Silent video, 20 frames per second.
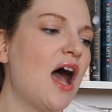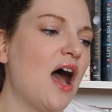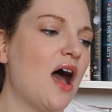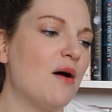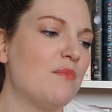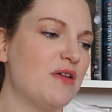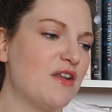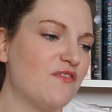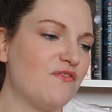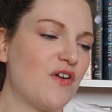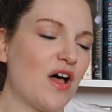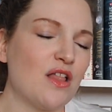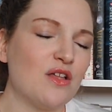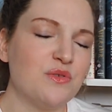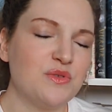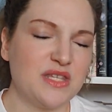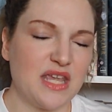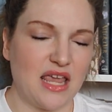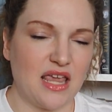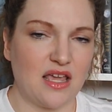And it
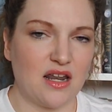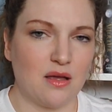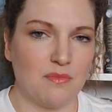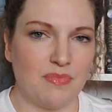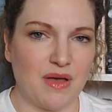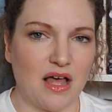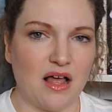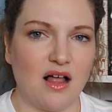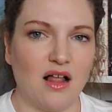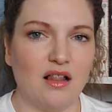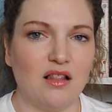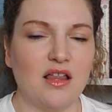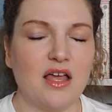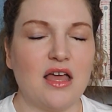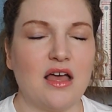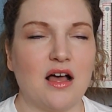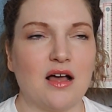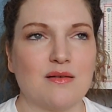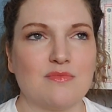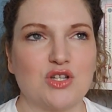follows Annabelle.
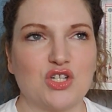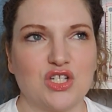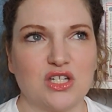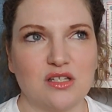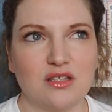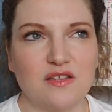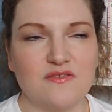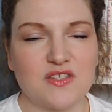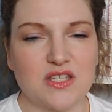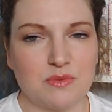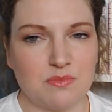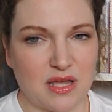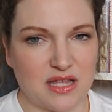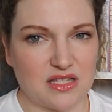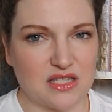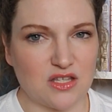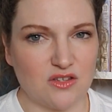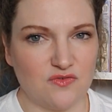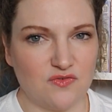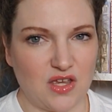She lives in
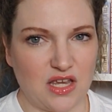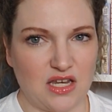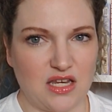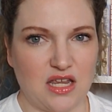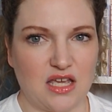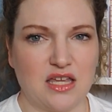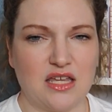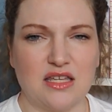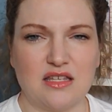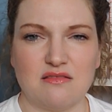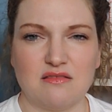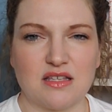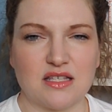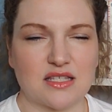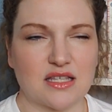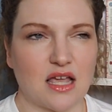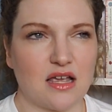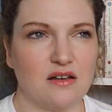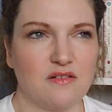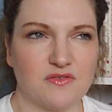Pennsylvania in
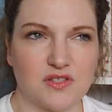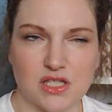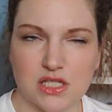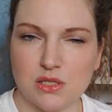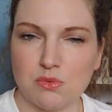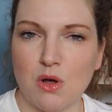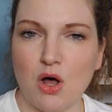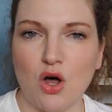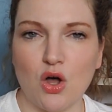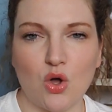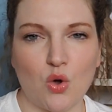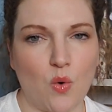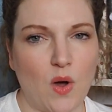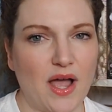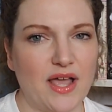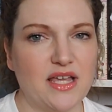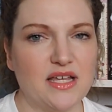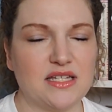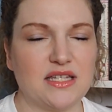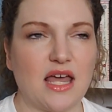this kind of small,
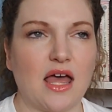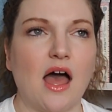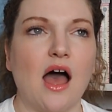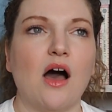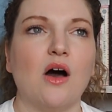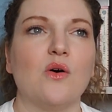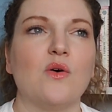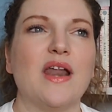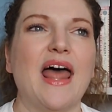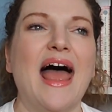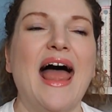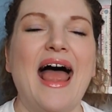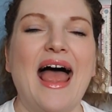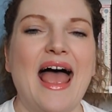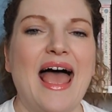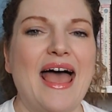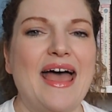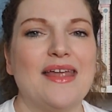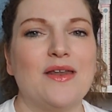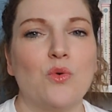quiet town.
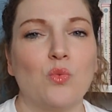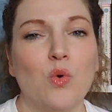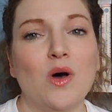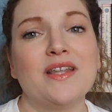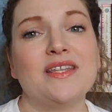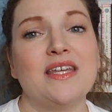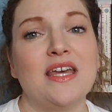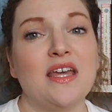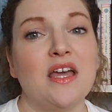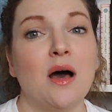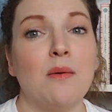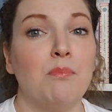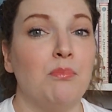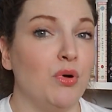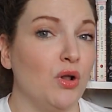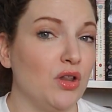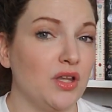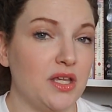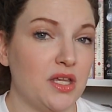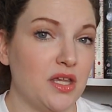And one day a
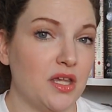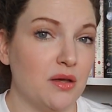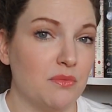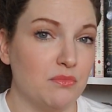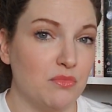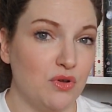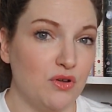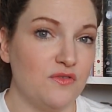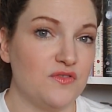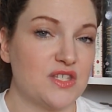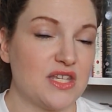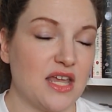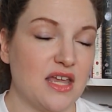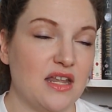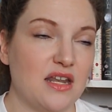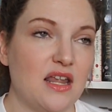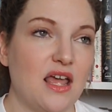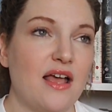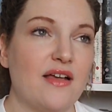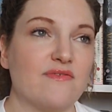bully moves
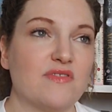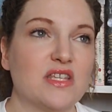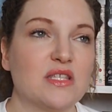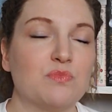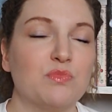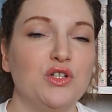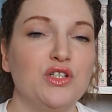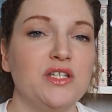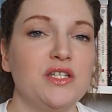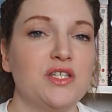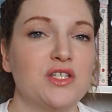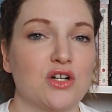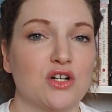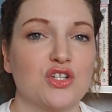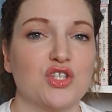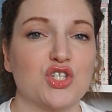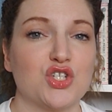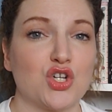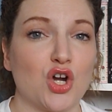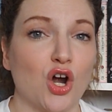in. And this bully
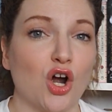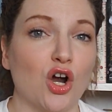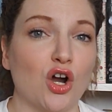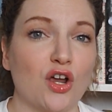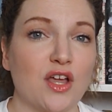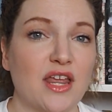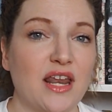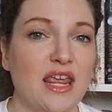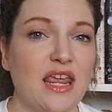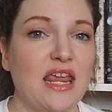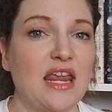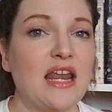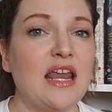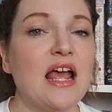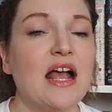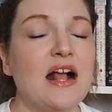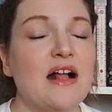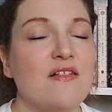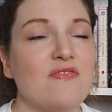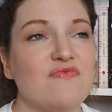starts targeting
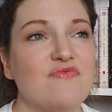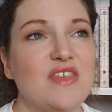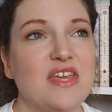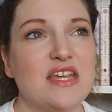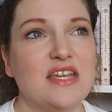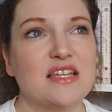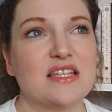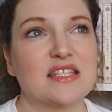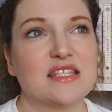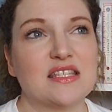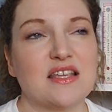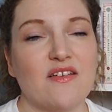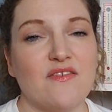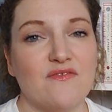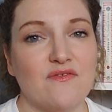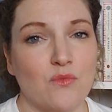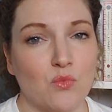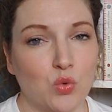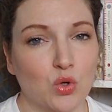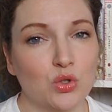this
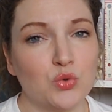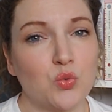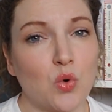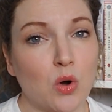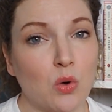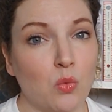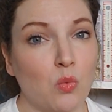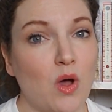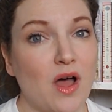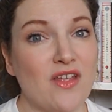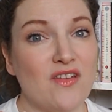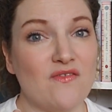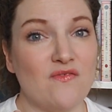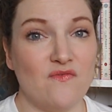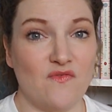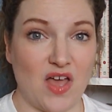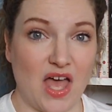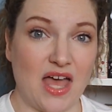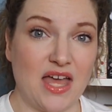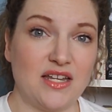World War I
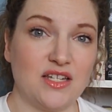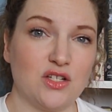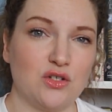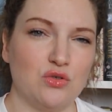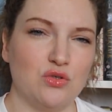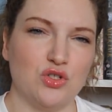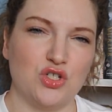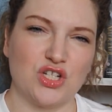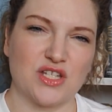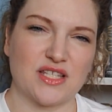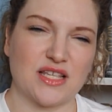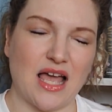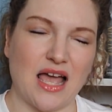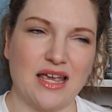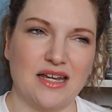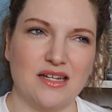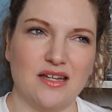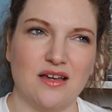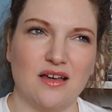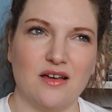vet who just
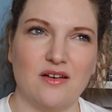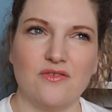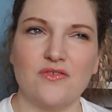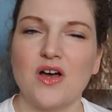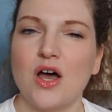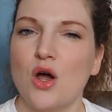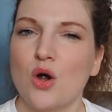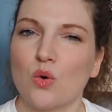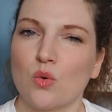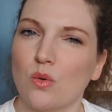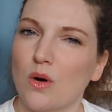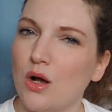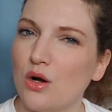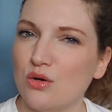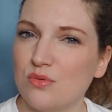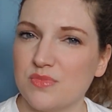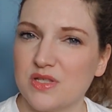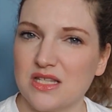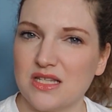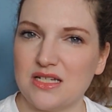kind of
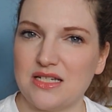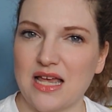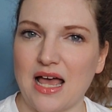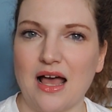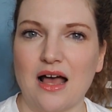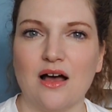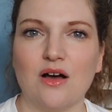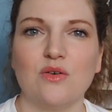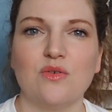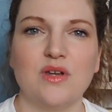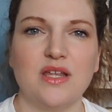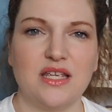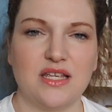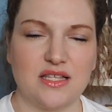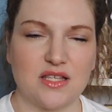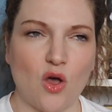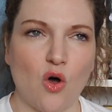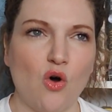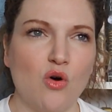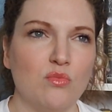roams the town.
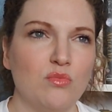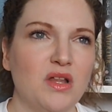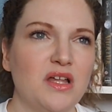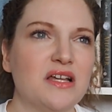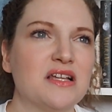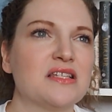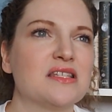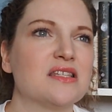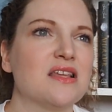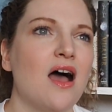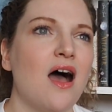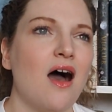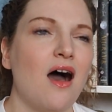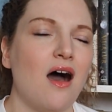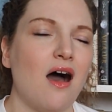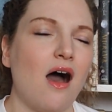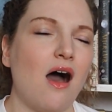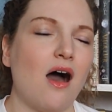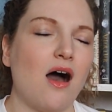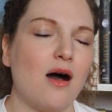He's homeless.
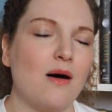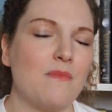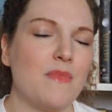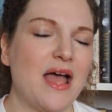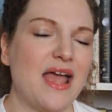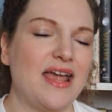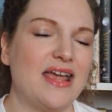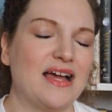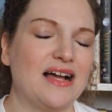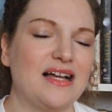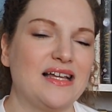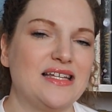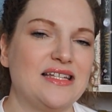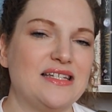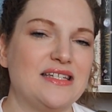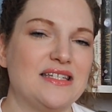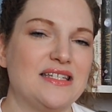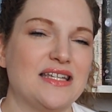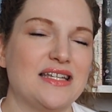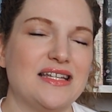
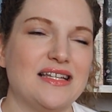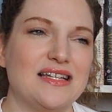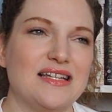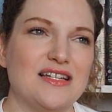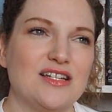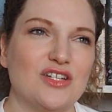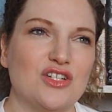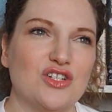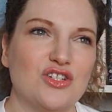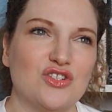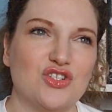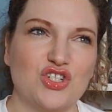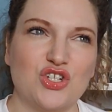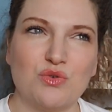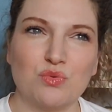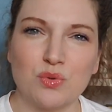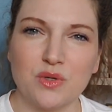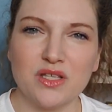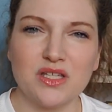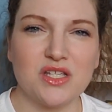And she
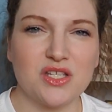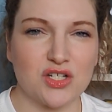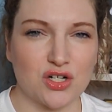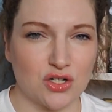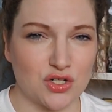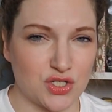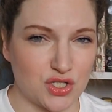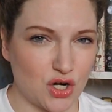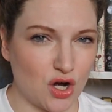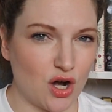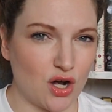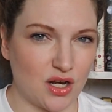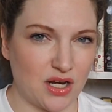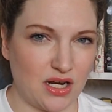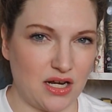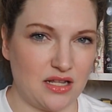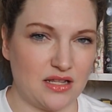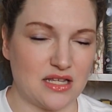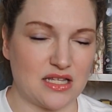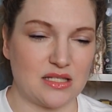really starts
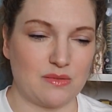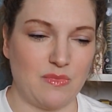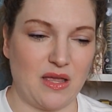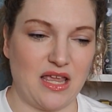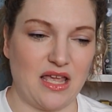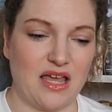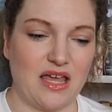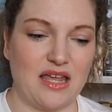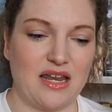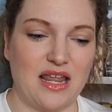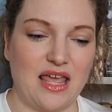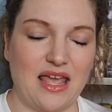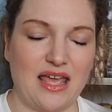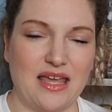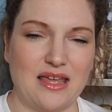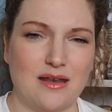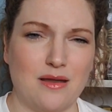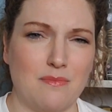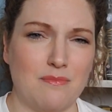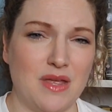targeting this man
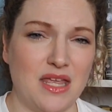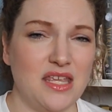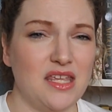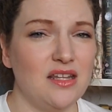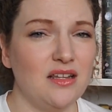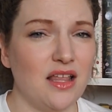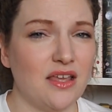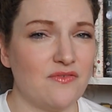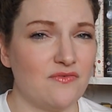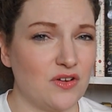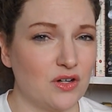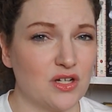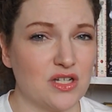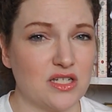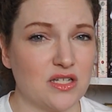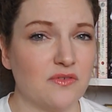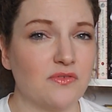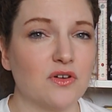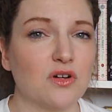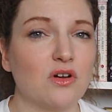and making life very
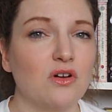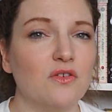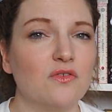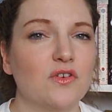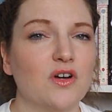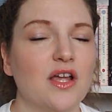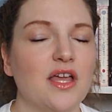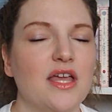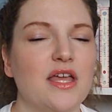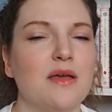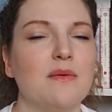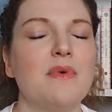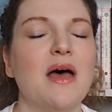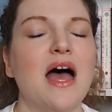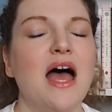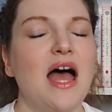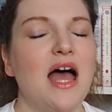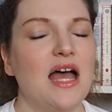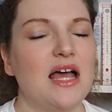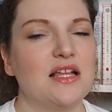difficult for him.
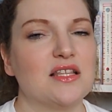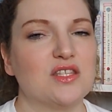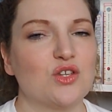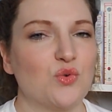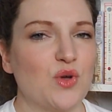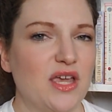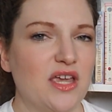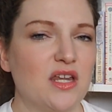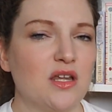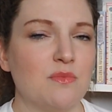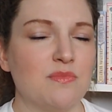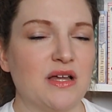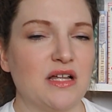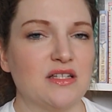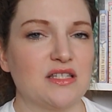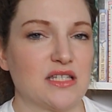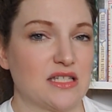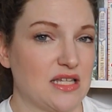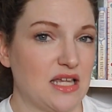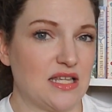And so Annabelle
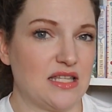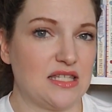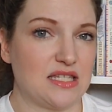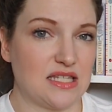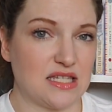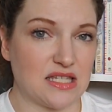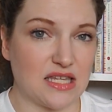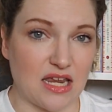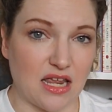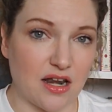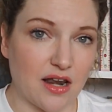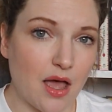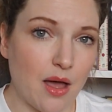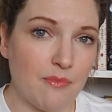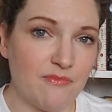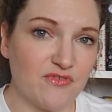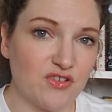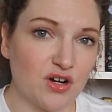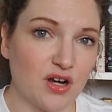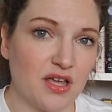decides to stand
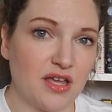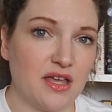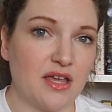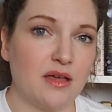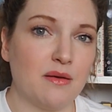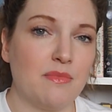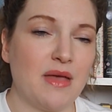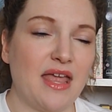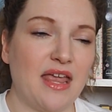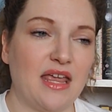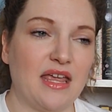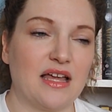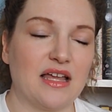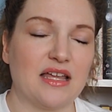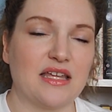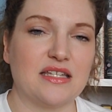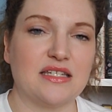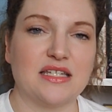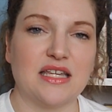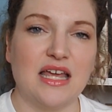up for him,
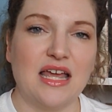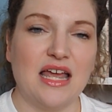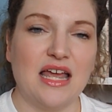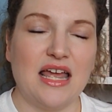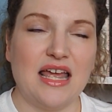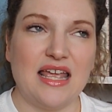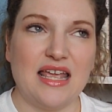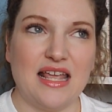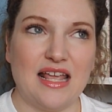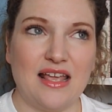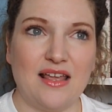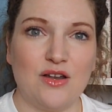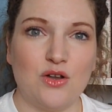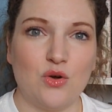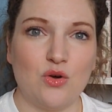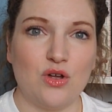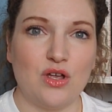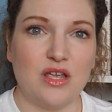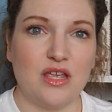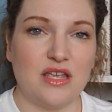and
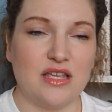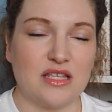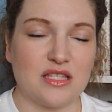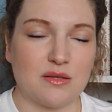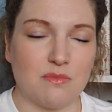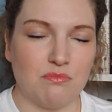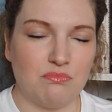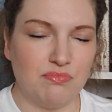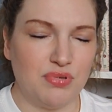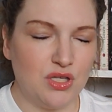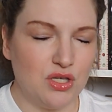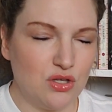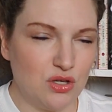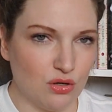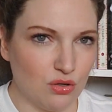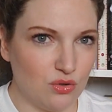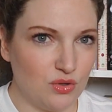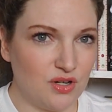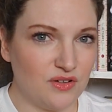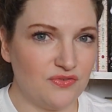it is
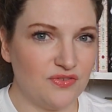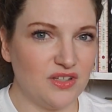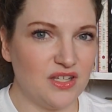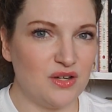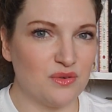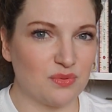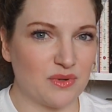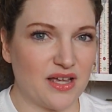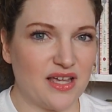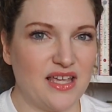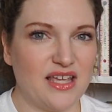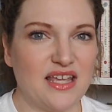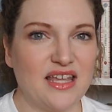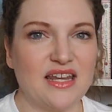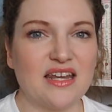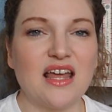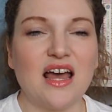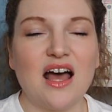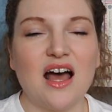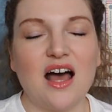beautifully
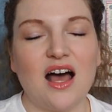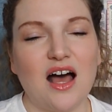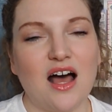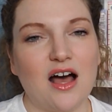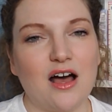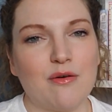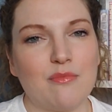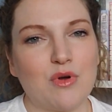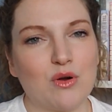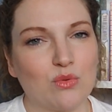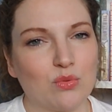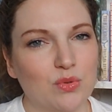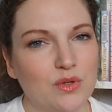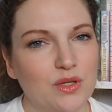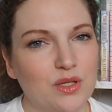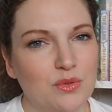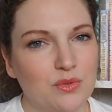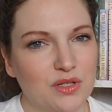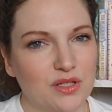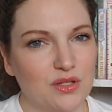written.
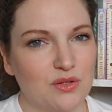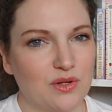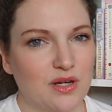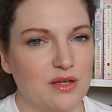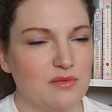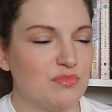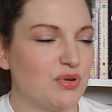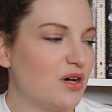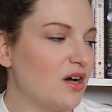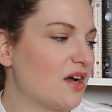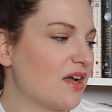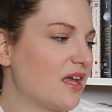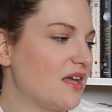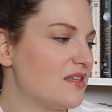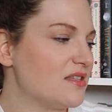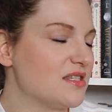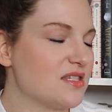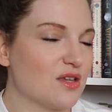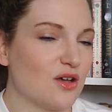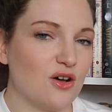Really, really great book.
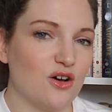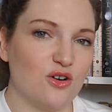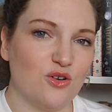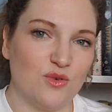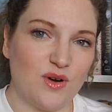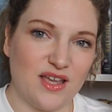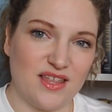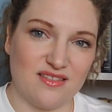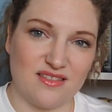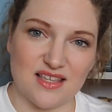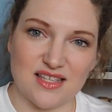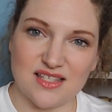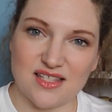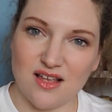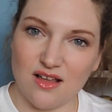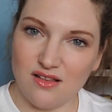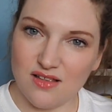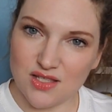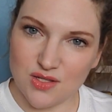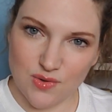And so this
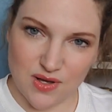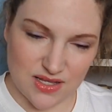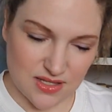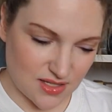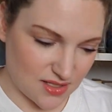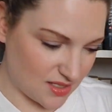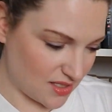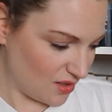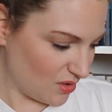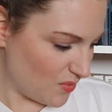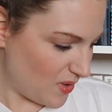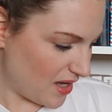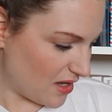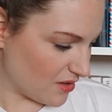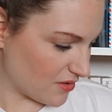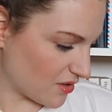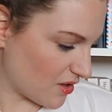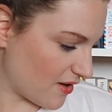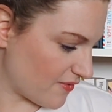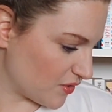also has a silhouette
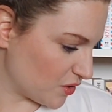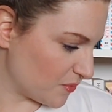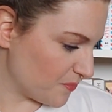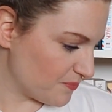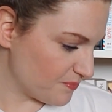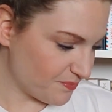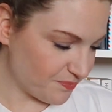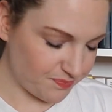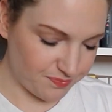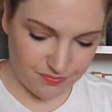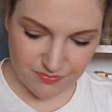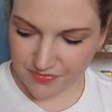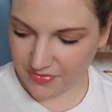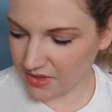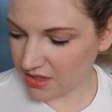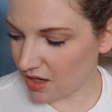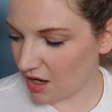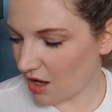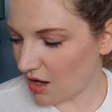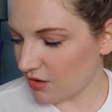on the cover.
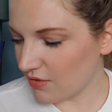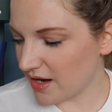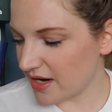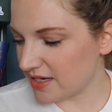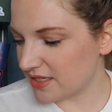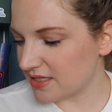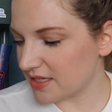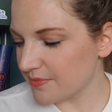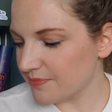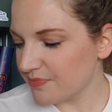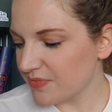All right.